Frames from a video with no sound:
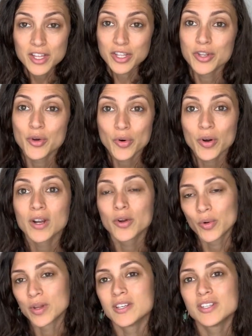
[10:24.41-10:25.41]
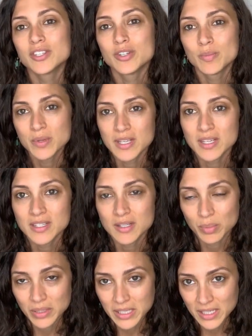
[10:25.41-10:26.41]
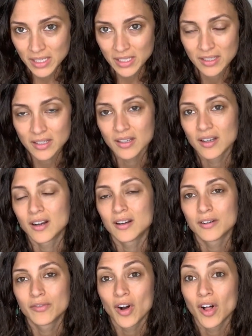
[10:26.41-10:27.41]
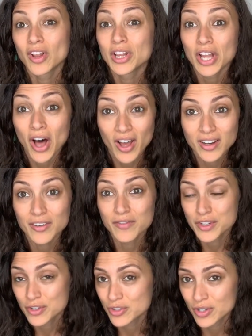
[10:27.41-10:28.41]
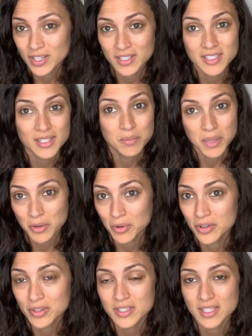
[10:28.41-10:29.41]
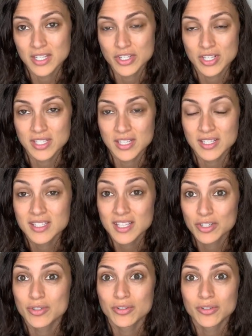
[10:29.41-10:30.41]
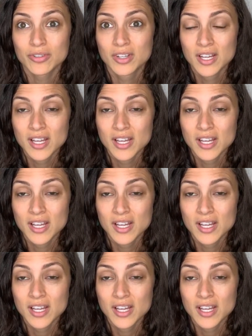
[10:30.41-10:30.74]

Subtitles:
you're going to be depleted of a lot of nutrients and minerals and just essential,